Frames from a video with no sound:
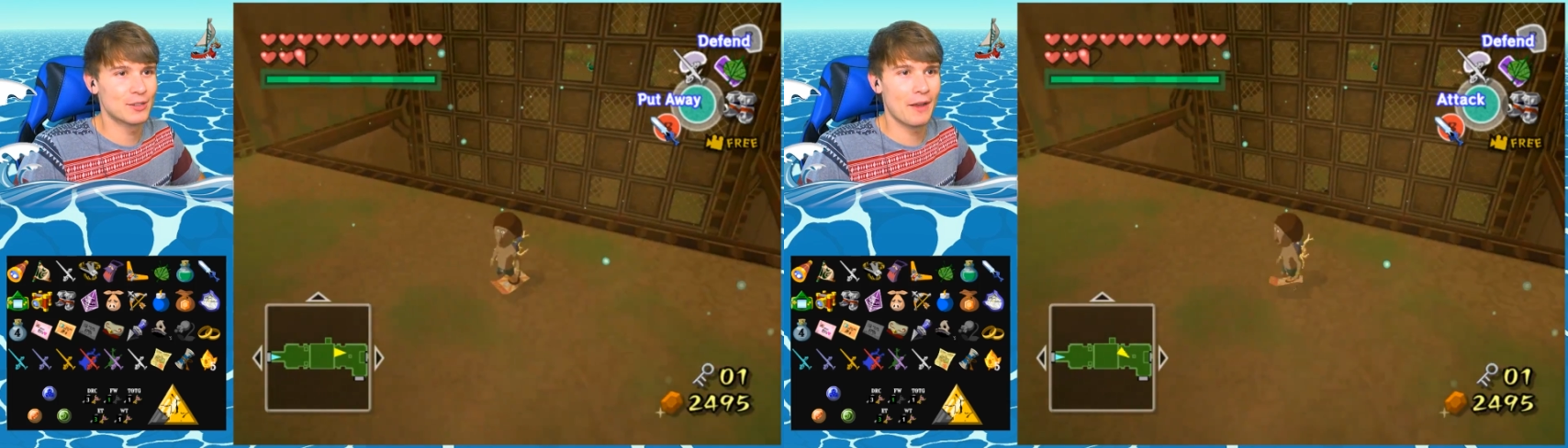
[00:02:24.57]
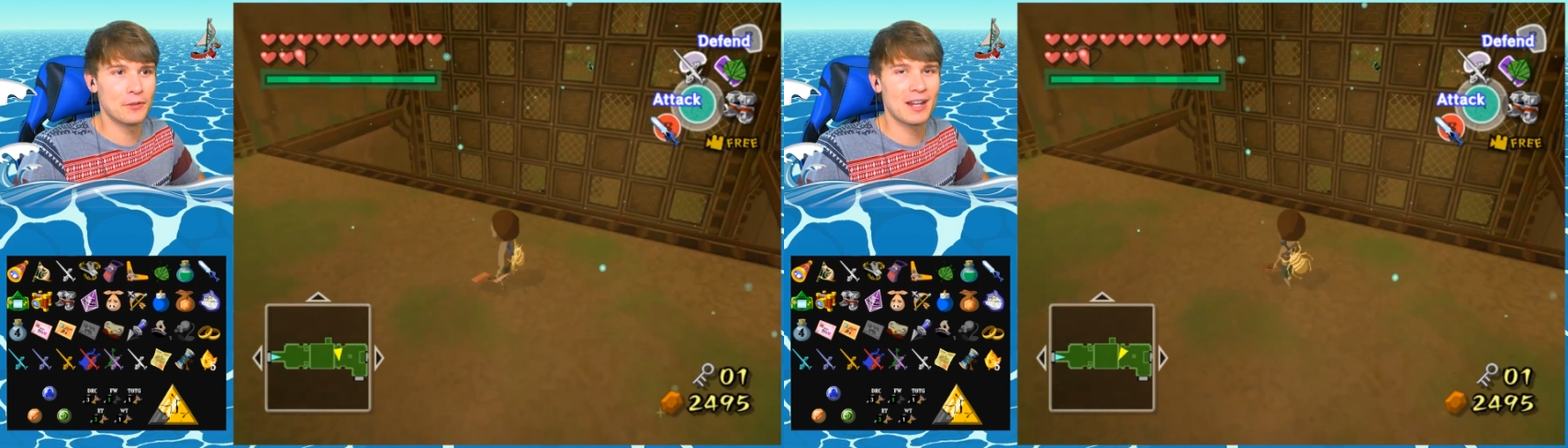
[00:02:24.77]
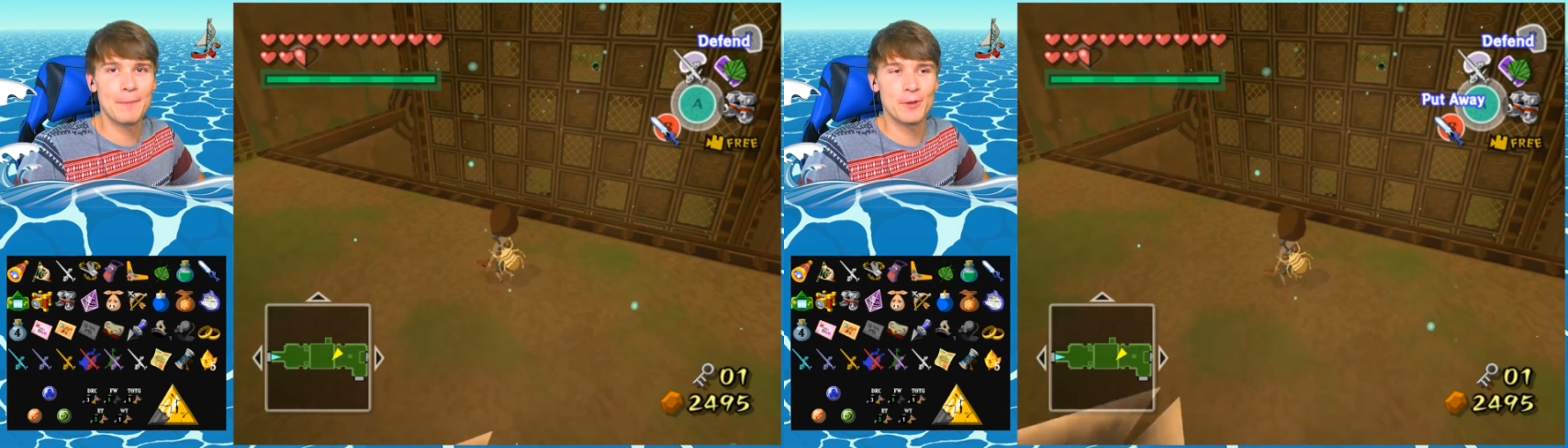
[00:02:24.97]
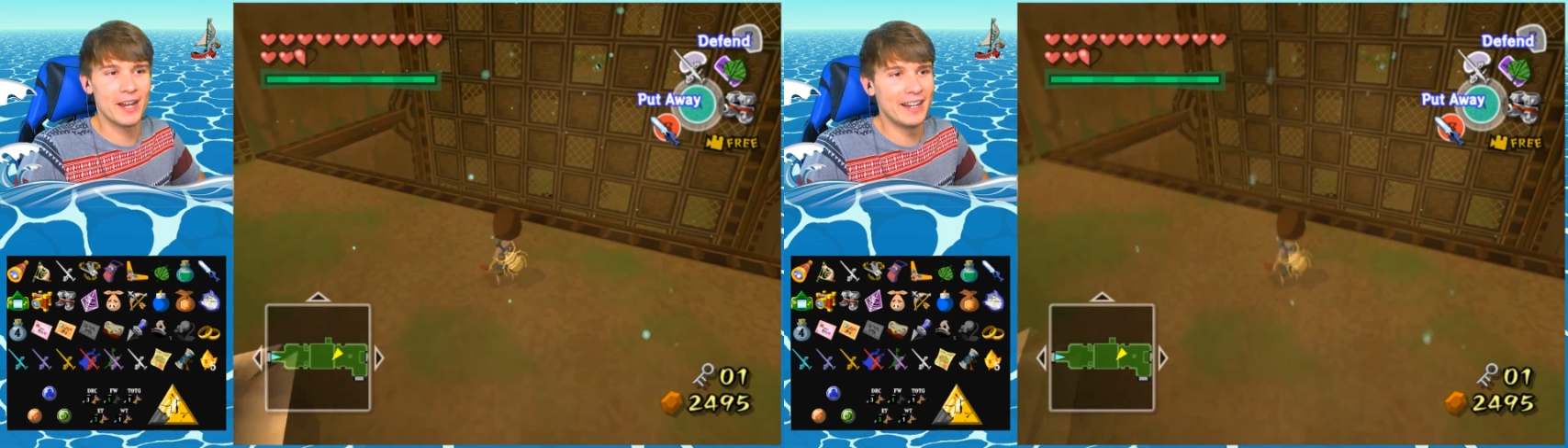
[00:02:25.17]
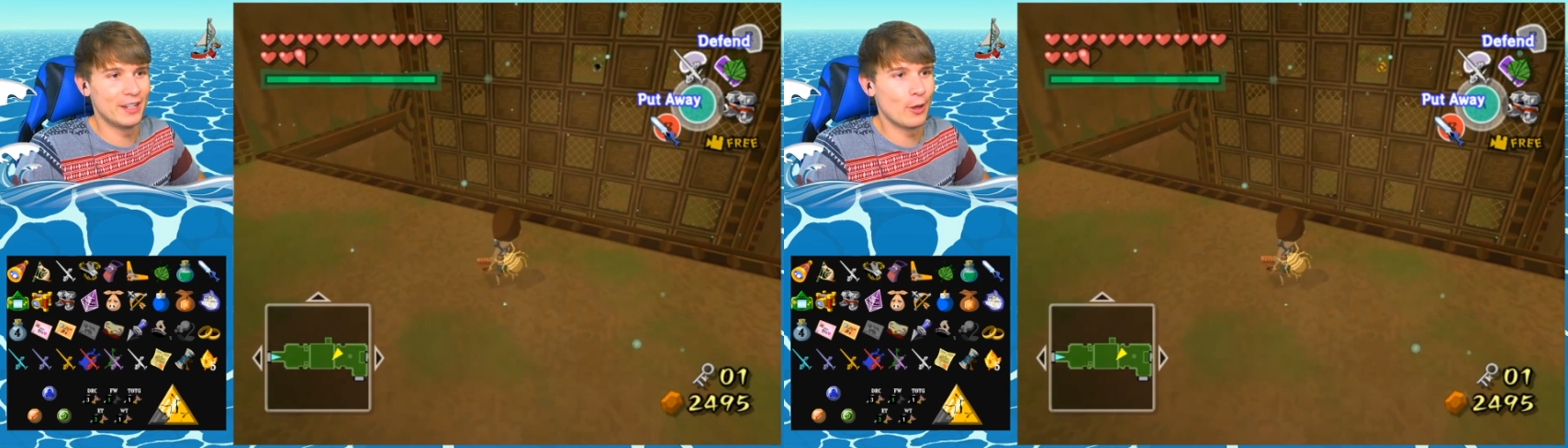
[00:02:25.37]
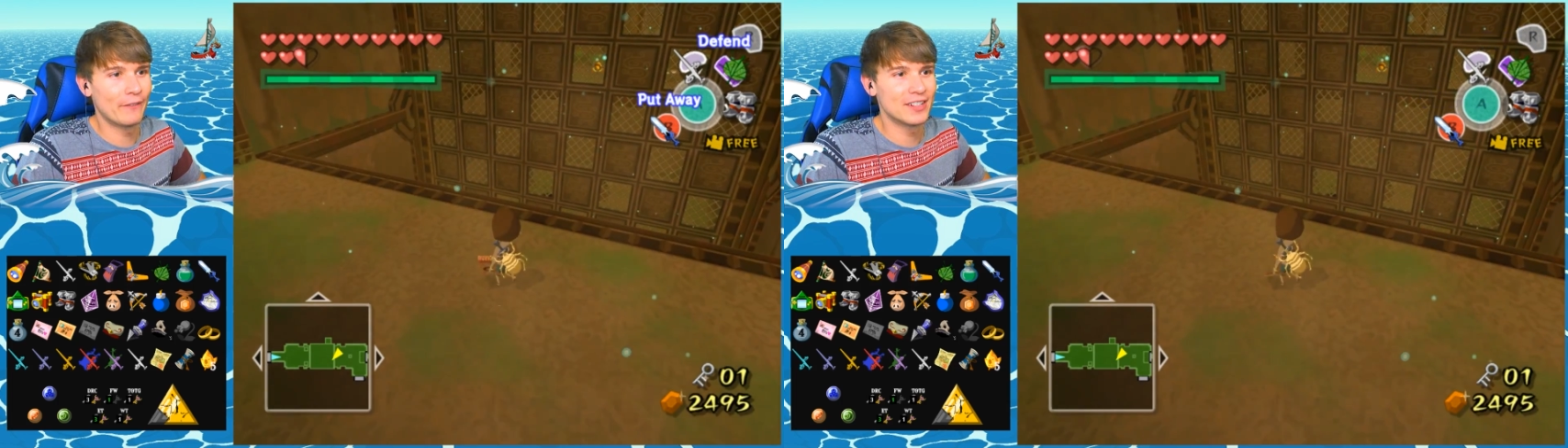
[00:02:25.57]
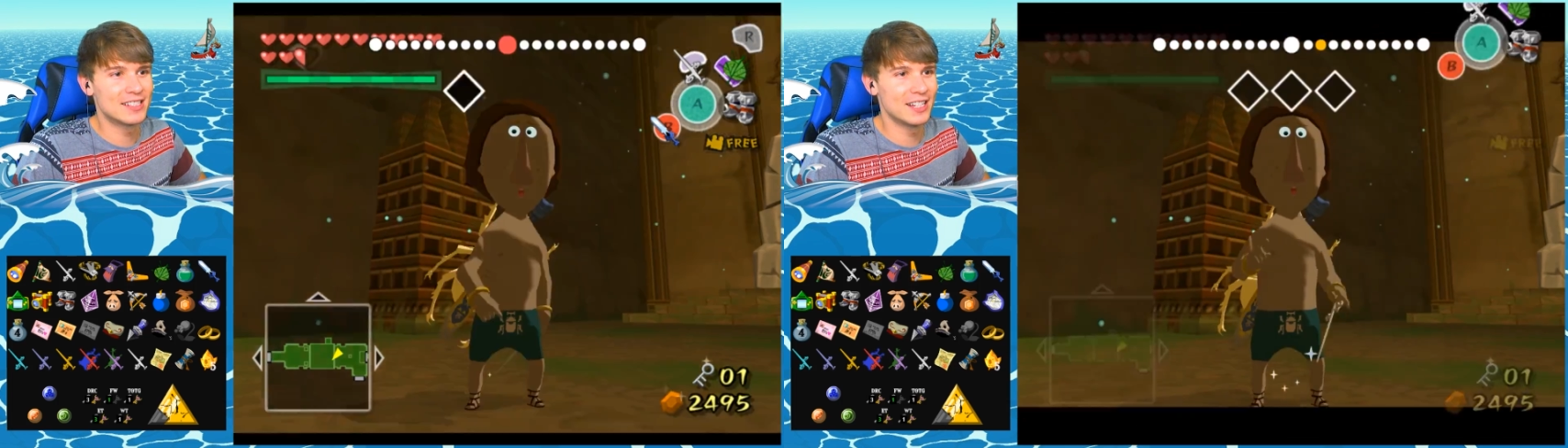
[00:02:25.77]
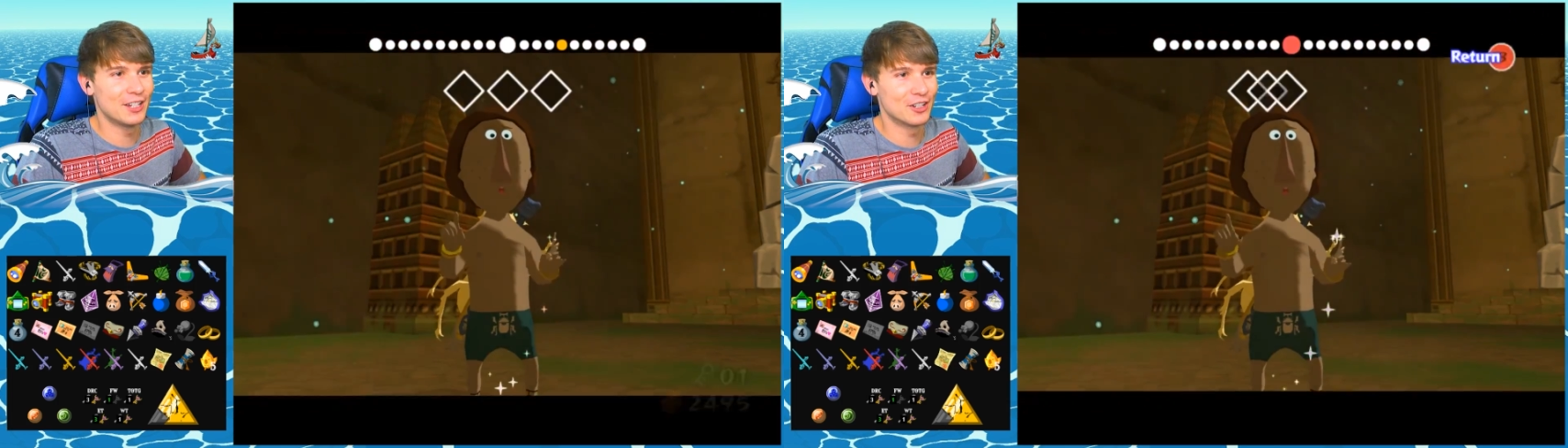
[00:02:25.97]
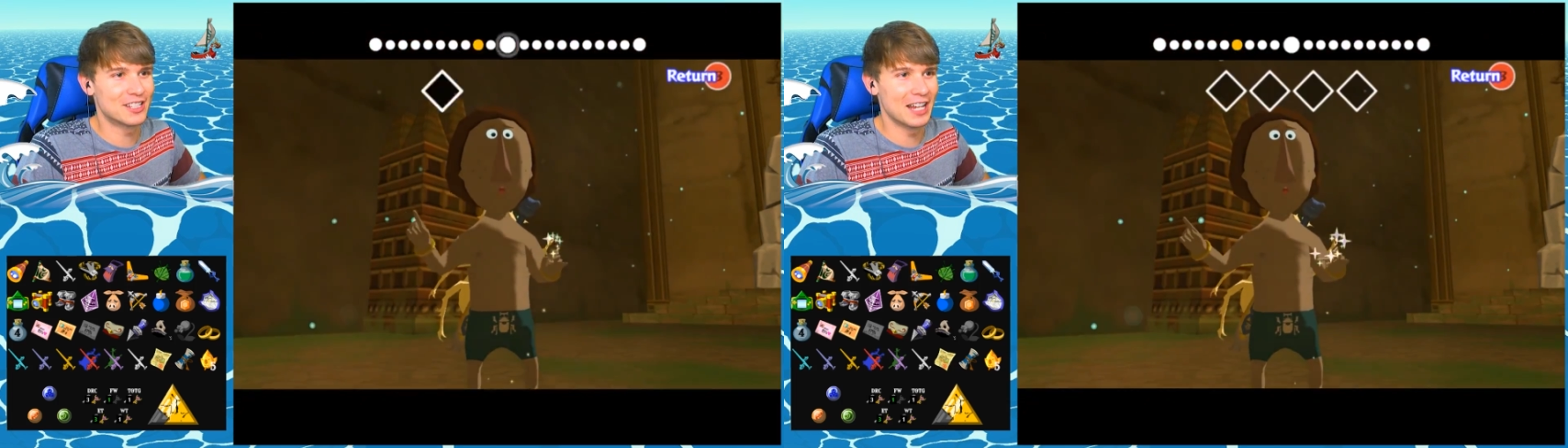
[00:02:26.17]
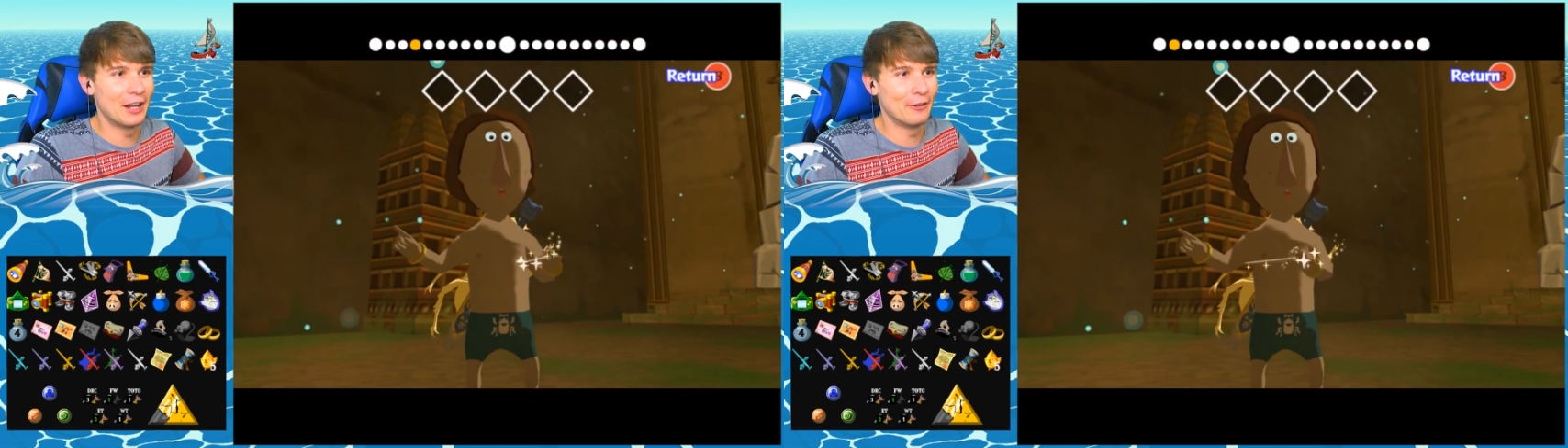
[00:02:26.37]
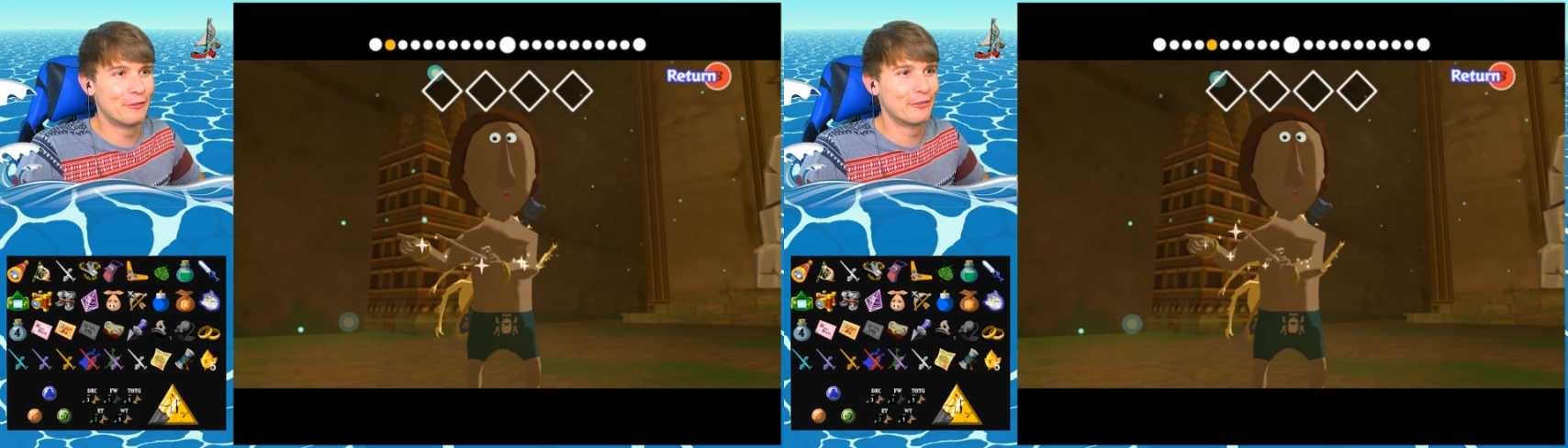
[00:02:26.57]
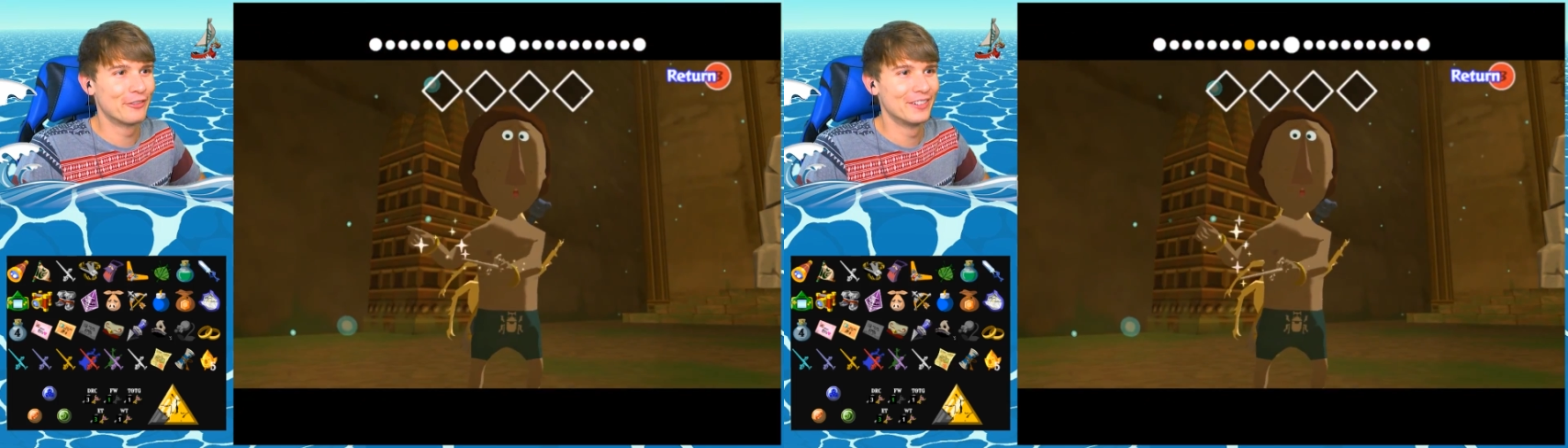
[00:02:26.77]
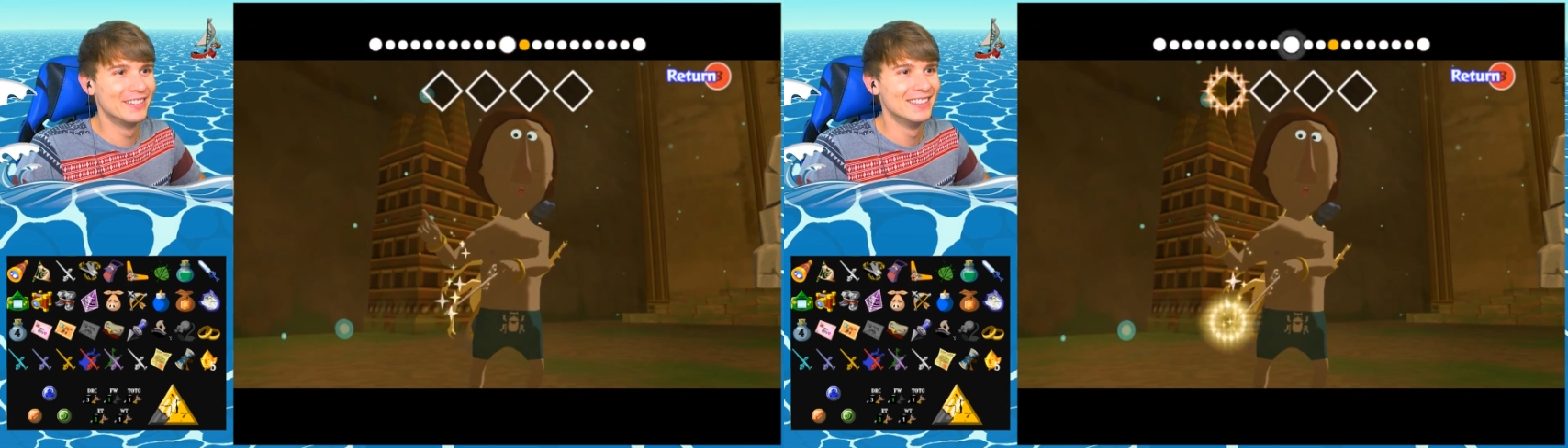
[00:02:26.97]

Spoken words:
So every time you're eating, you have to see yourself